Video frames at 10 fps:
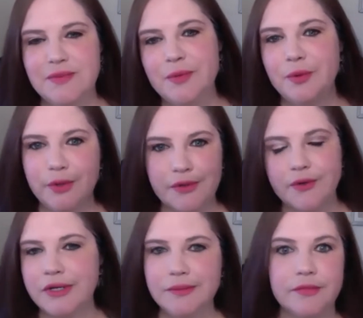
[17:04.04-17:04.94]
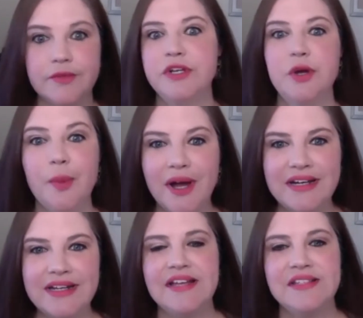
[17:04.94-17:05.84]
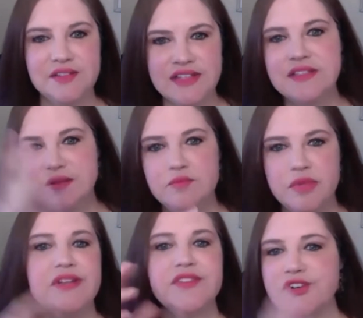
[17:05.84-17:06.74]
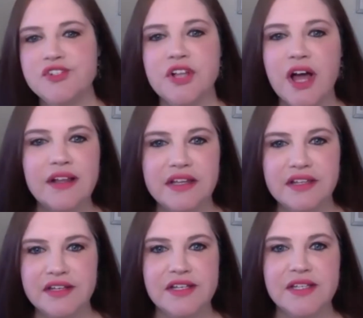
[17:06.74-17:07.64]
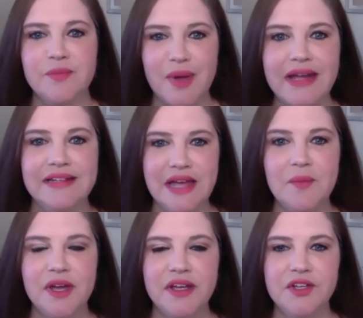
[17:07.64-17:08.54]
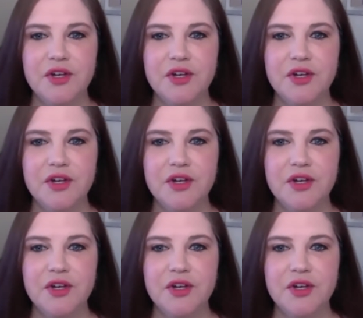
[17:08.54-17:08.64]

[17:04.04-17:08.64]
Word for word: people want to create a video podcast. So that's being searched a lot lately because of the pandemic.